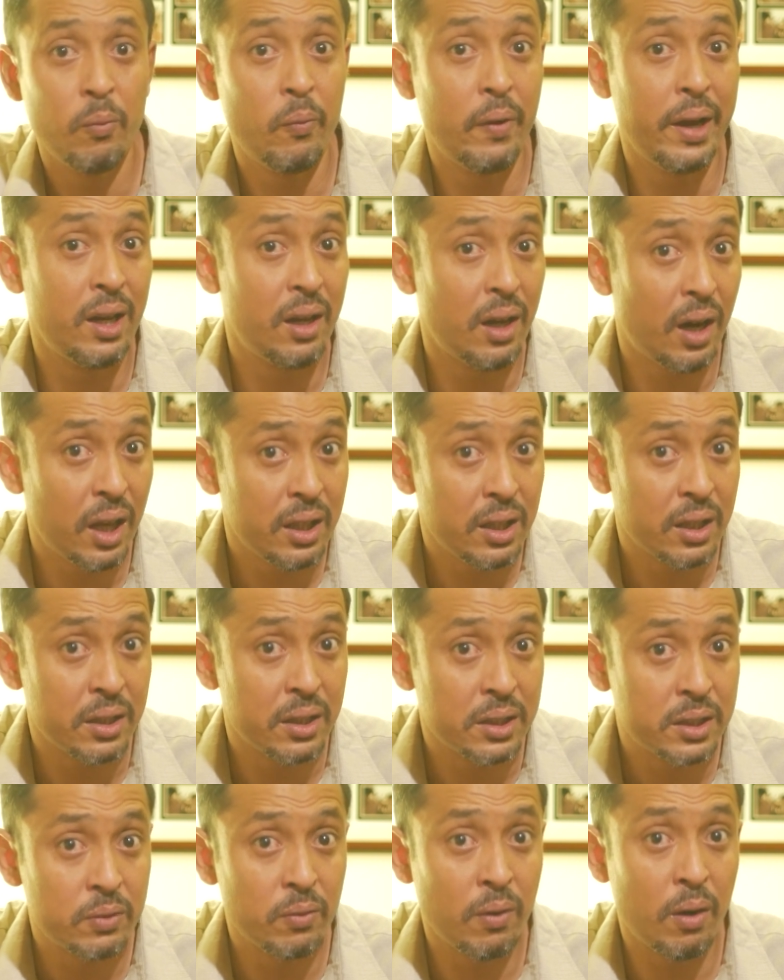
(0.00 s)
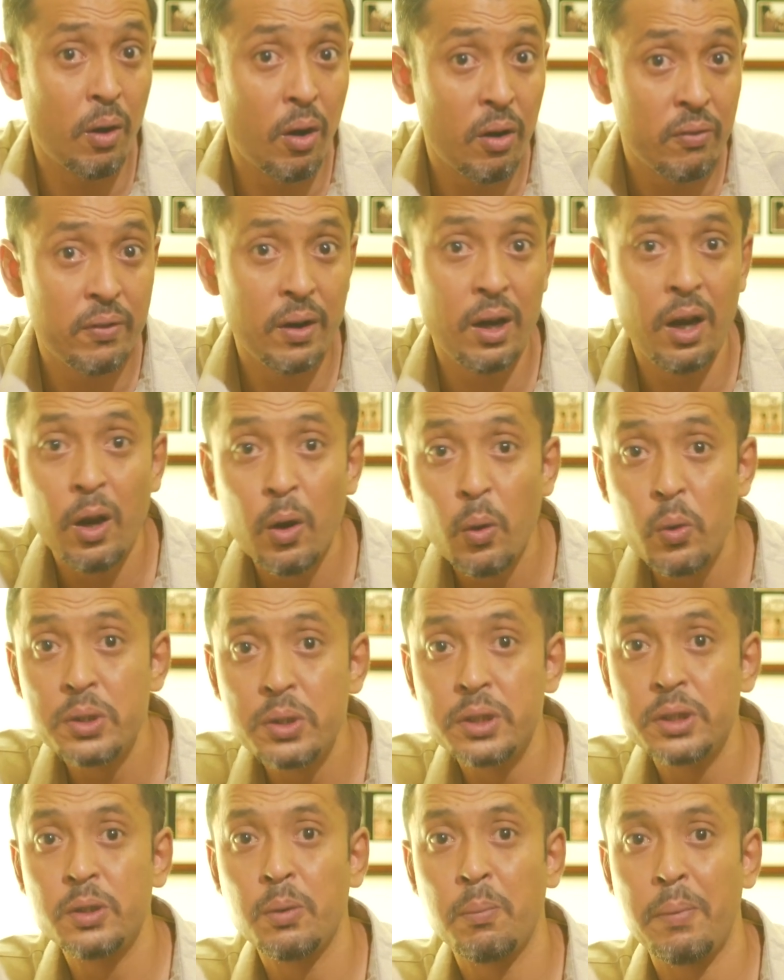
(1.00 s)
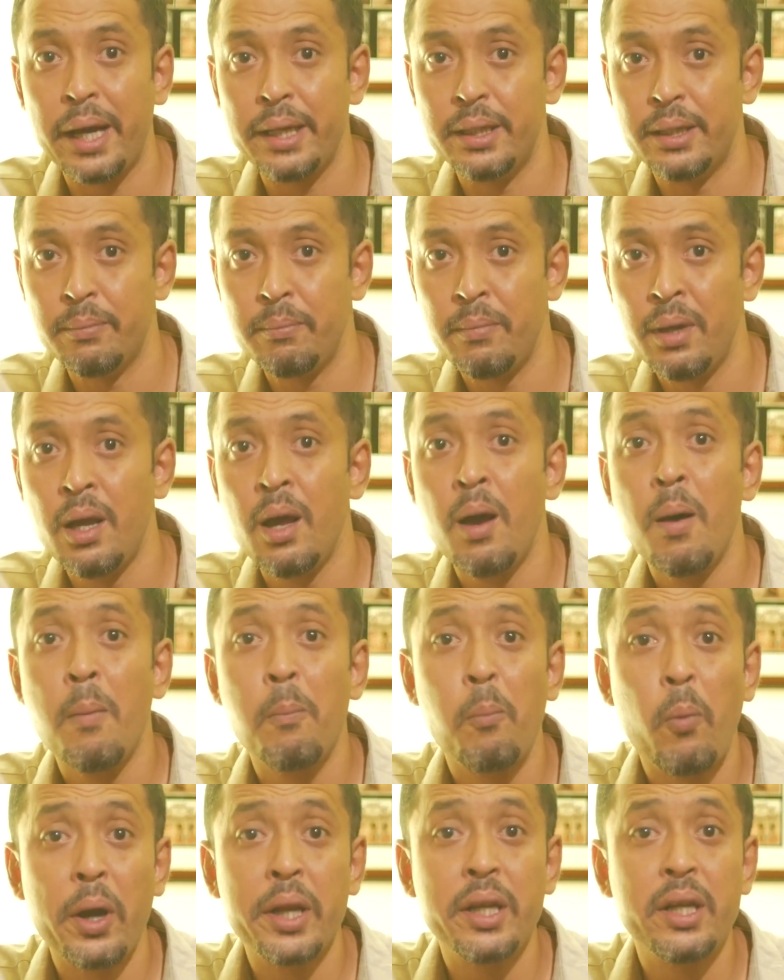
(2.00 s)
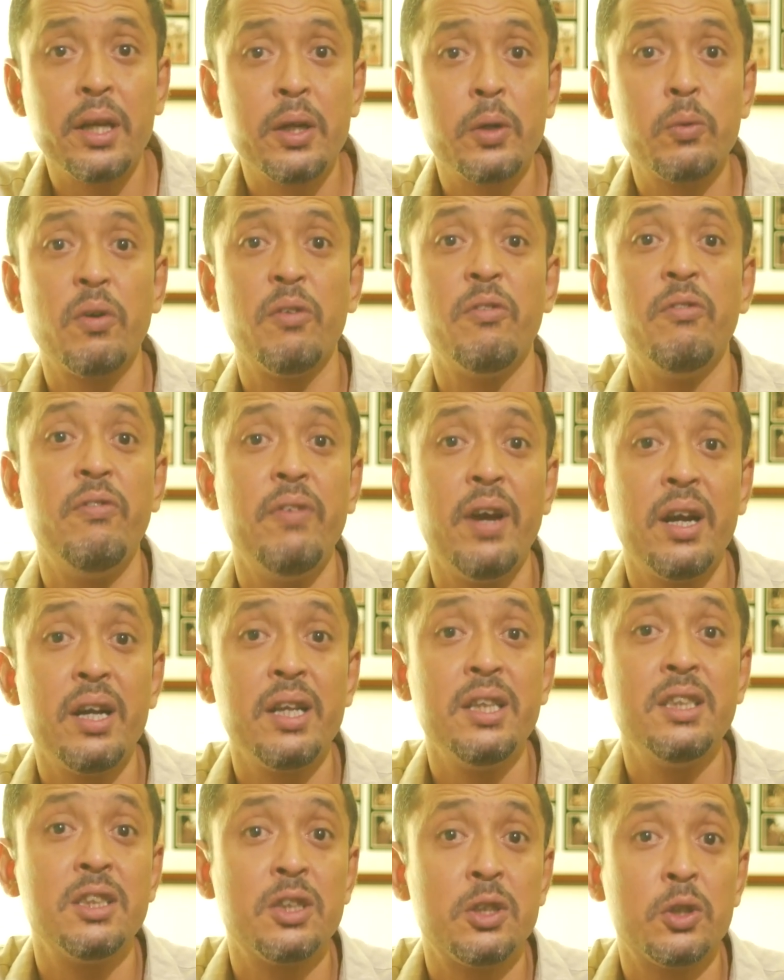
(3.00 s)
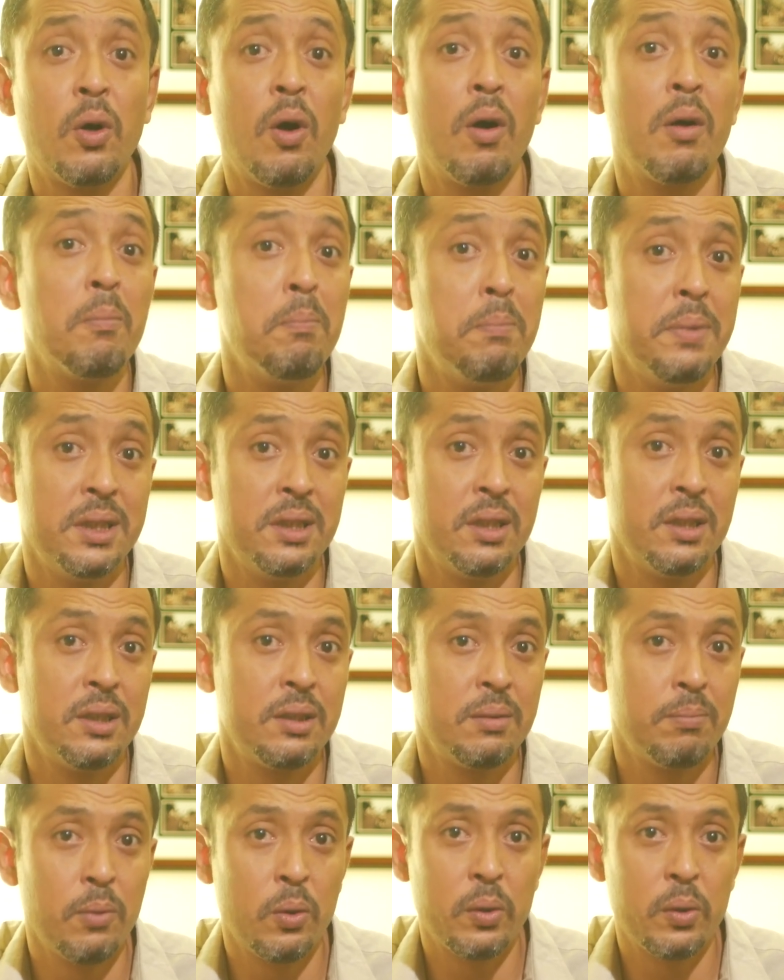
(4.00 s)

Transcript: while the others were offered loans to buy them, pointing to a very strong business